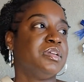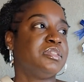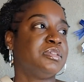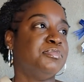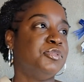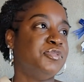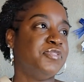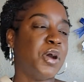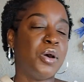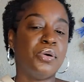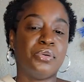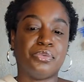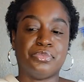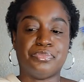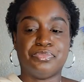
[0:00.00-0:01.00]
To move
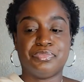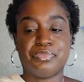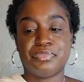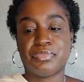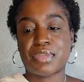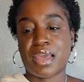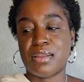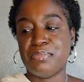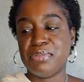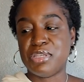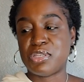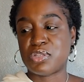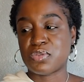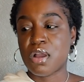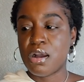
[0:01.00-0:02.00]
on. You gotta be
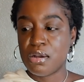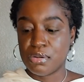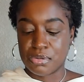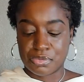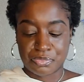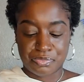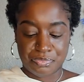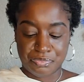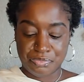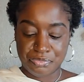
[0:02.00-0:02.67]
strong.